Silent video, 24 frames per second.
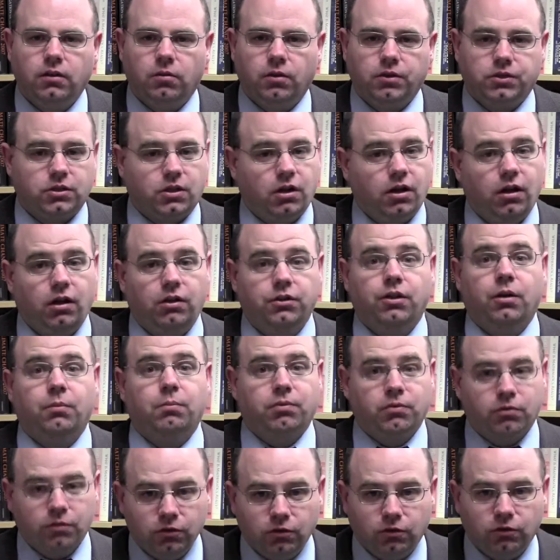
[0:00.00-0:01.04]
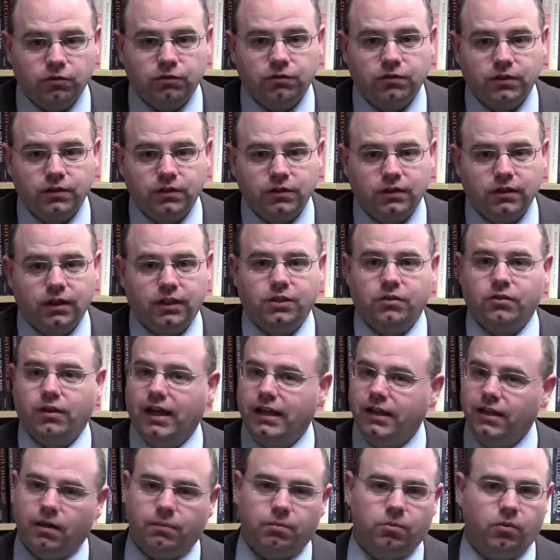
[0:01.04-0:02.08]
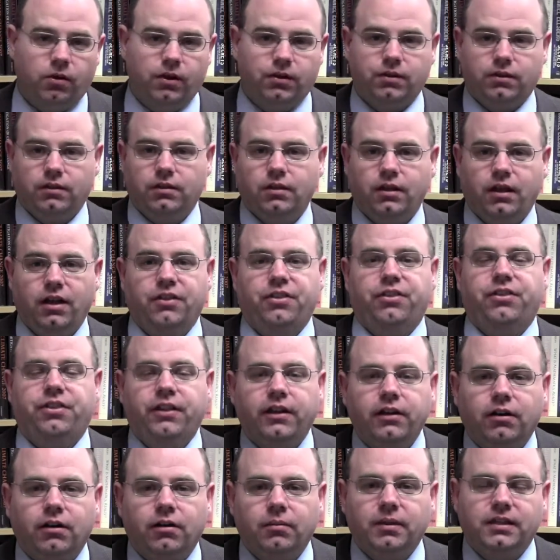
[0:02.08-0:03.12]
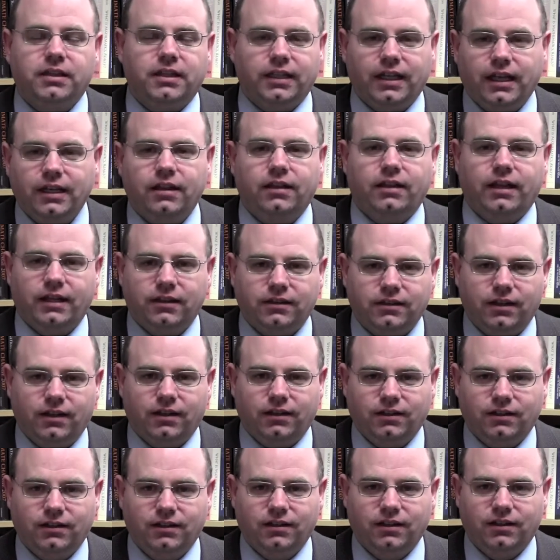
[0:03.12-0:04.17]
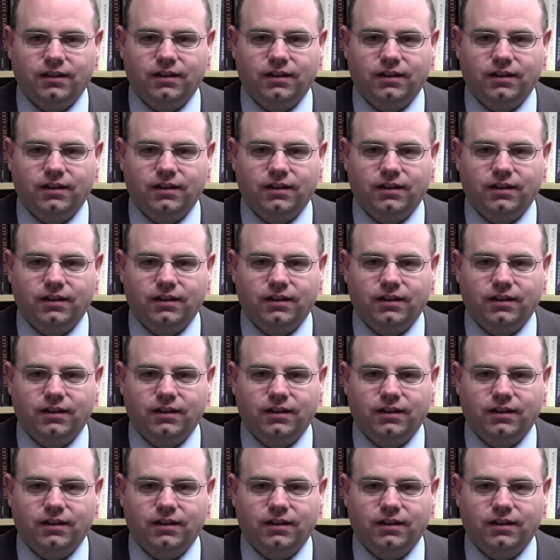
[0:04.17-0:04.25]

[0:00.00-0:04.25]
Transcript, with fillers: what's called a proof, and you end up with a theorem at the end of that thing.